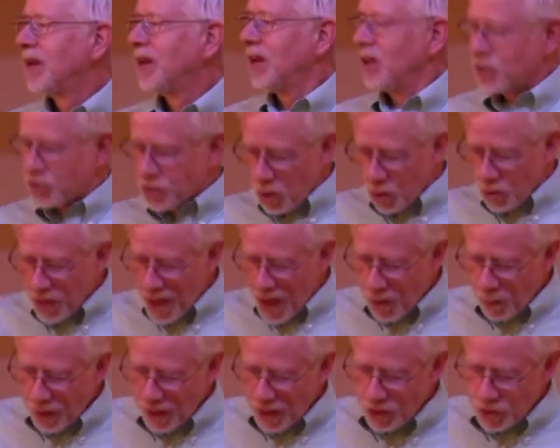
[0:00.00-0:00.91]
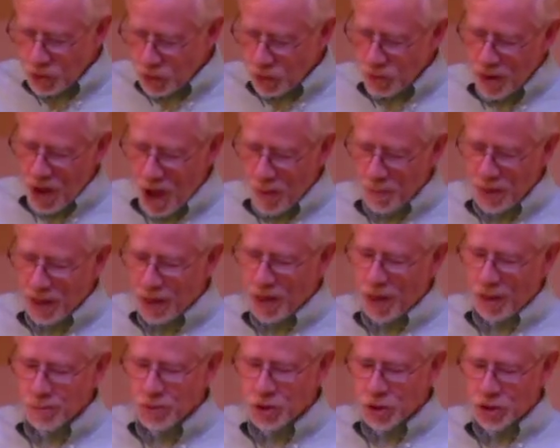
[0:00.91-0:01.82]
so that we do not
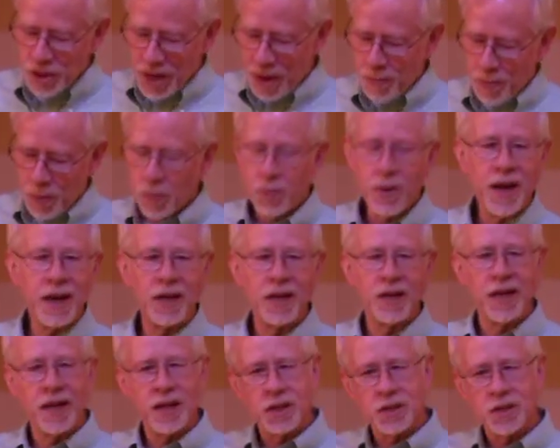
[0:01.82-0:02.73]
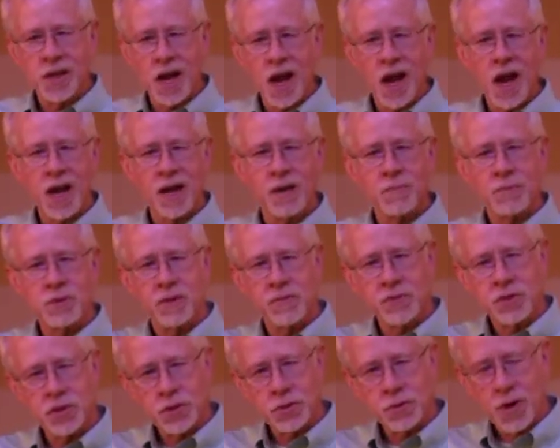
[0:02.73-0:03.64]
become separated in times
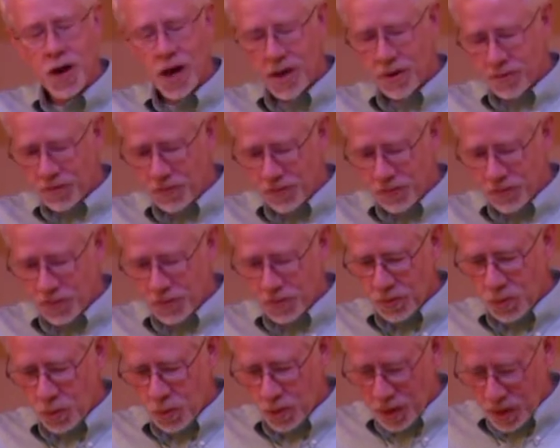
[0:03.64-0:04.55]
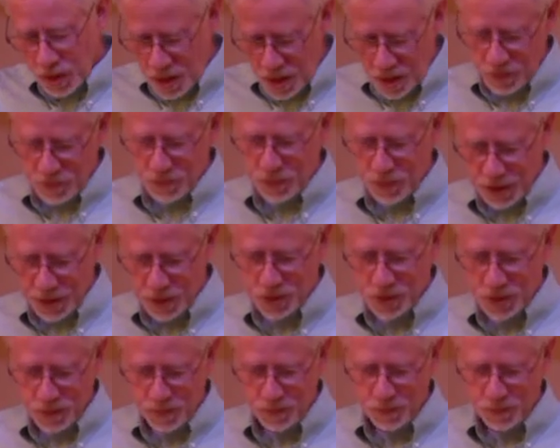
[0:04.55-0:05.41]
of strife or conflict,